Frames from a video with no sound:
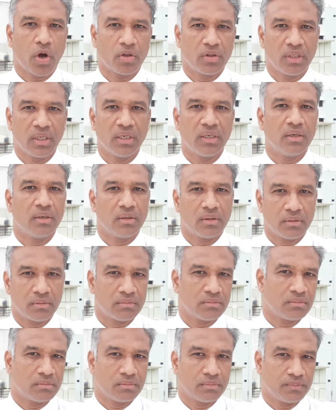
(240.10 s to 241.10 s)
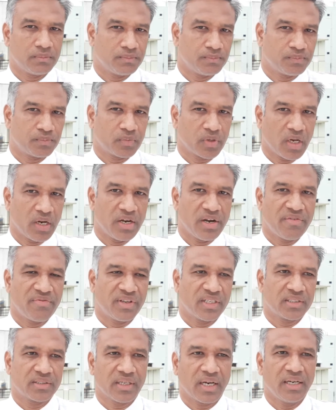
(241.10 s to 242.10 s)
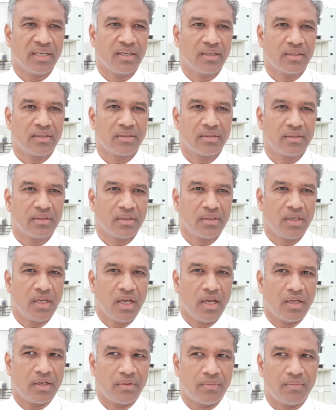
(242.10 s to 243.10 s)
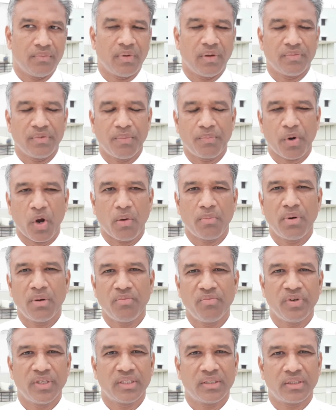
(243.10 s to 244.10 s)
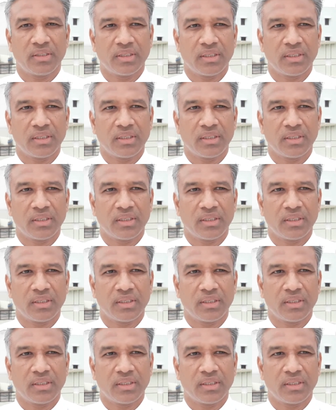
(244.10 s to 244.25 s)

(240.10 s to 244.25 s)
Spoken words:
on the defense side. The problem with